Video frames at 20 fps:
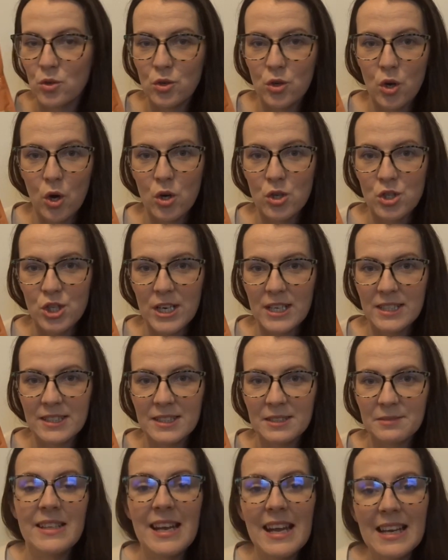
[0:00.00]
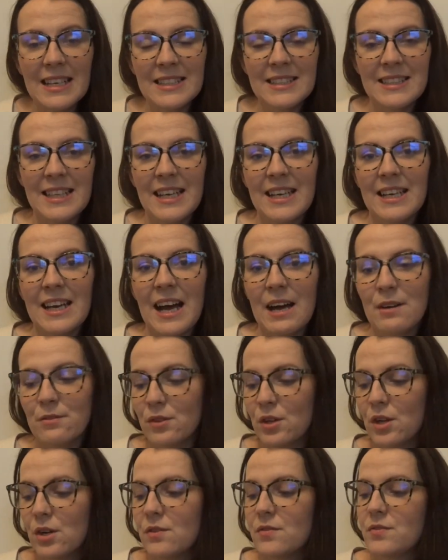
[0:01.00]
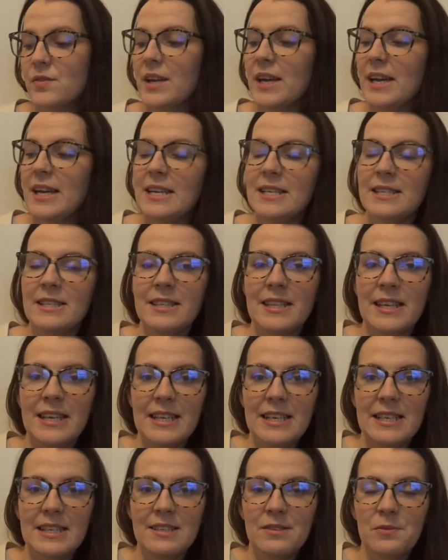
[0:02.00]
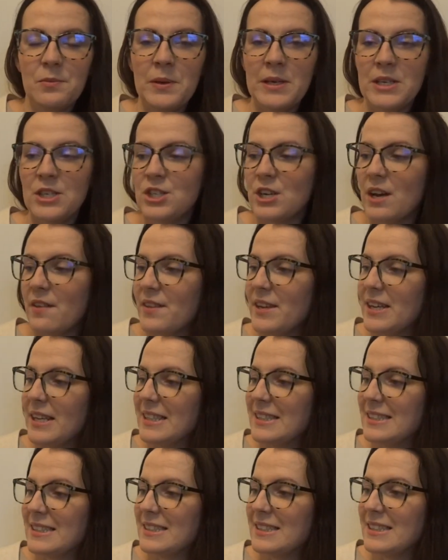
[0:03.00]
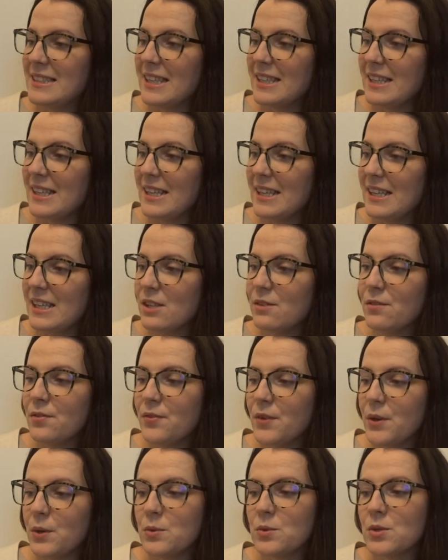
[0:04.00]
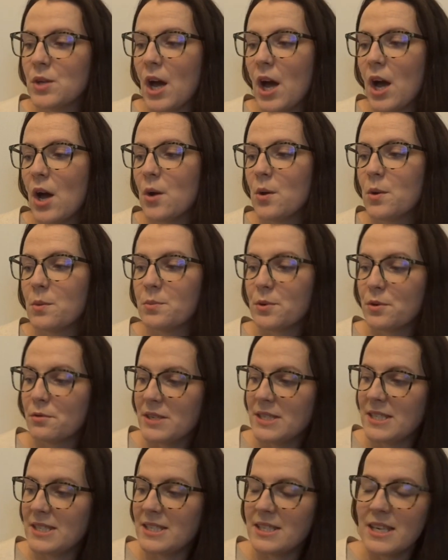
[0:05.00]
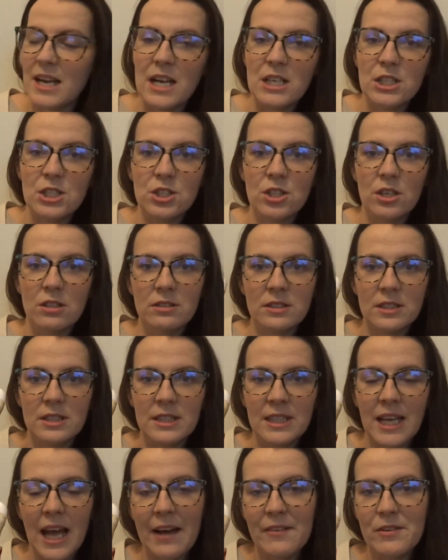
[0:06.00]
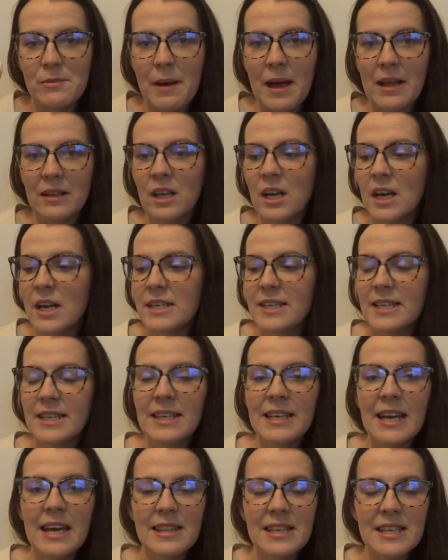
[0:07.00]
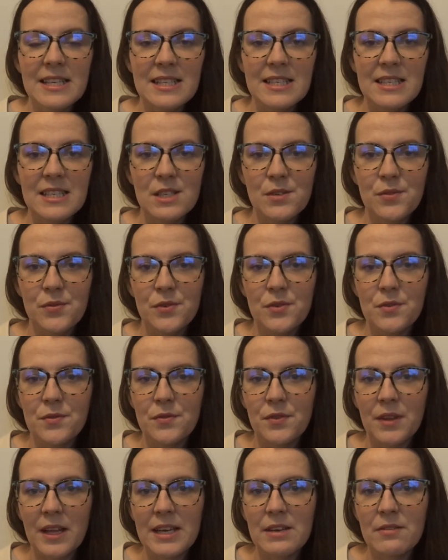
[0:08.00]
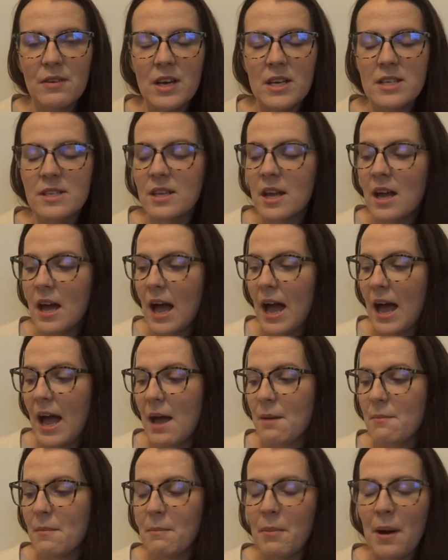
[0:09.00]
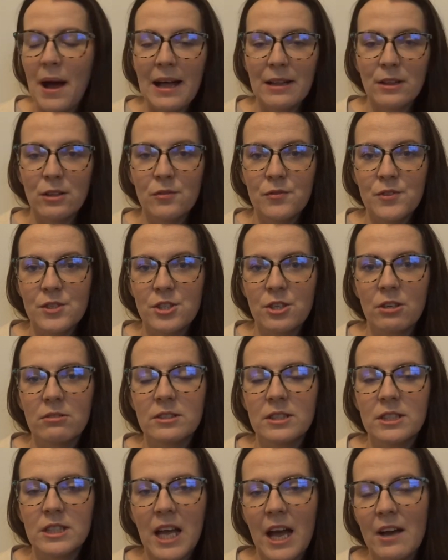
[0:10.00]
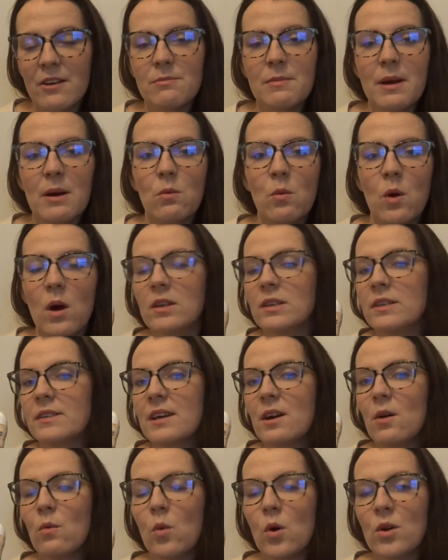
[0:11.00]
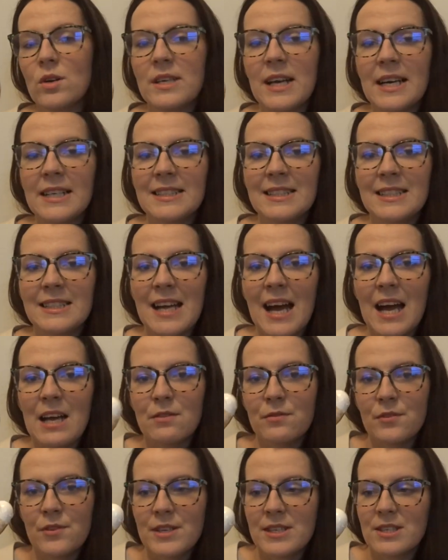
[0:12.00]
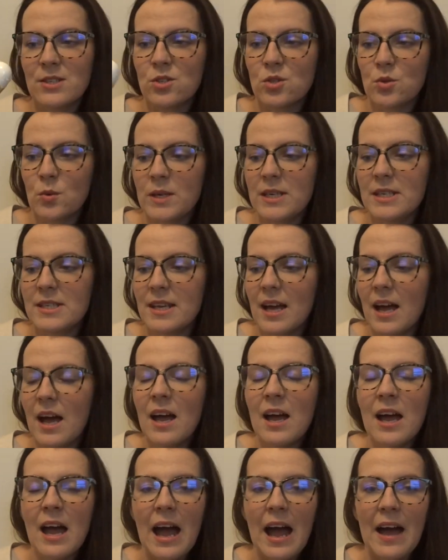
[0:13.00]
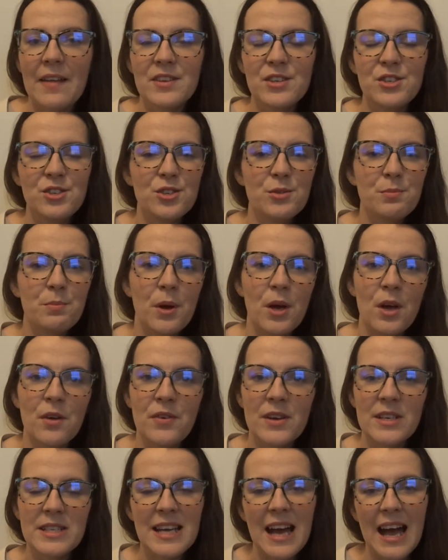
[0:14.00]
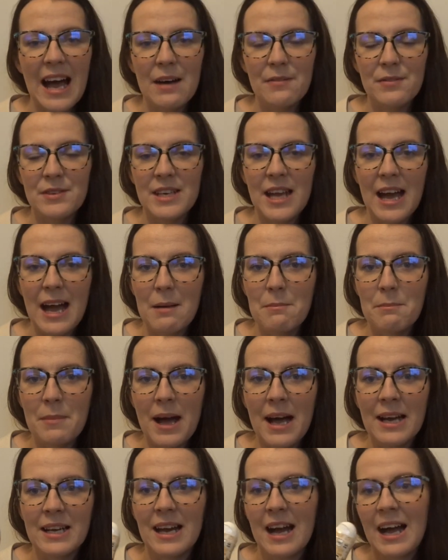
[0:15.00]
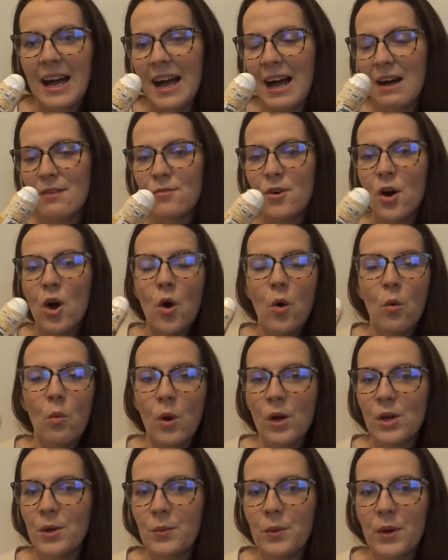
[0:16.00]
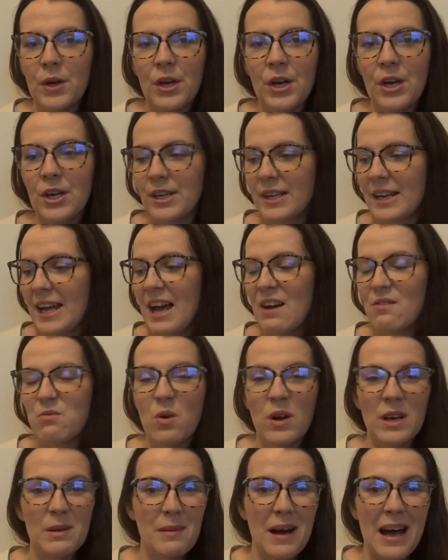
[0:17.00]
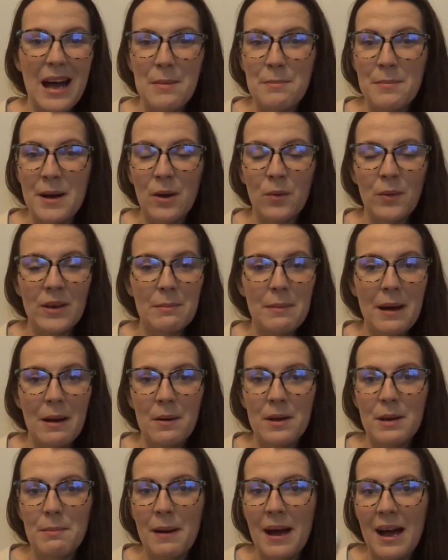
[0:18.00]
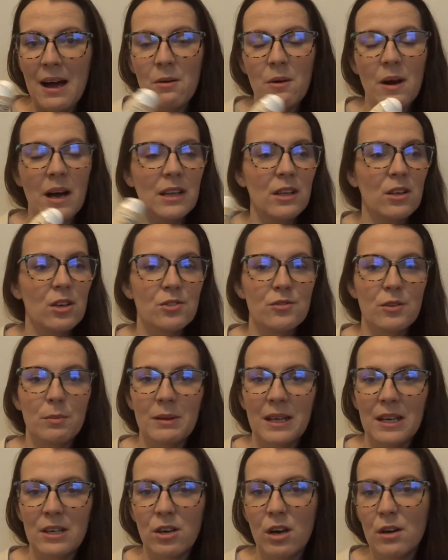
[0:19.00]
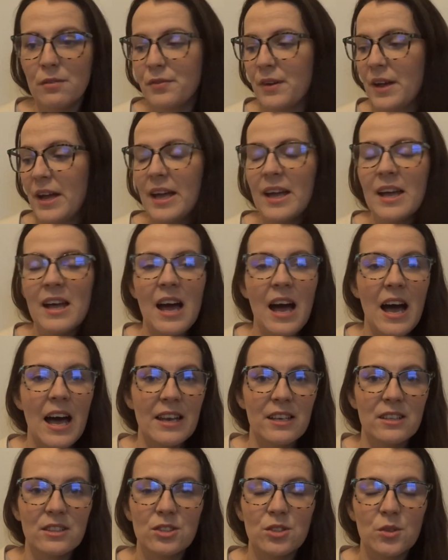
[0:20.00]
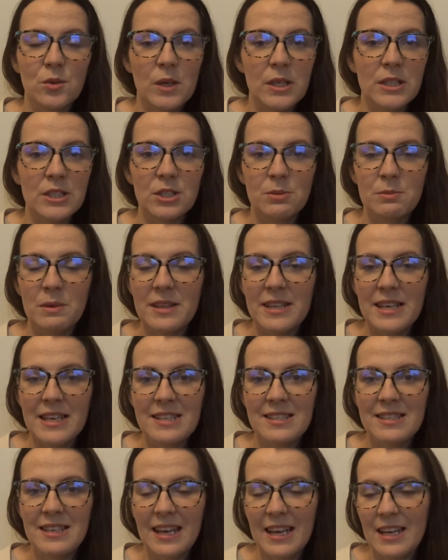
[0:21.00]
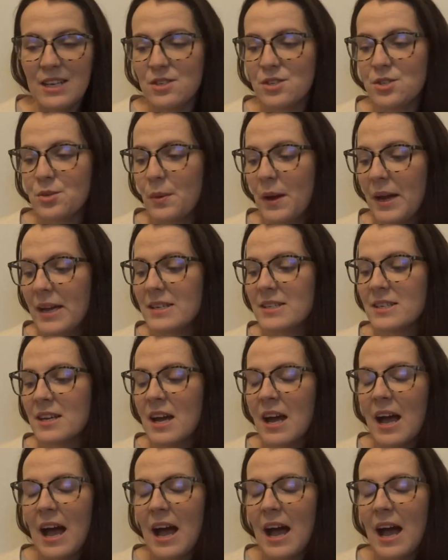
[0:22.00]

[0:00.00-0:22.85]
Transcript: gorgeous. The next thing I've loved is these, which are the Skinny Food Co. Barista Salted Caramel. You can get these in different flavours, but I love the salted caramel one. They're $1.99 for this squeezer, and it's just perfect to have in your handbag. I have one at work, and I have one in my handbag when I'm out and about. I'll order a black coffee, and I'll squirt some of this into it.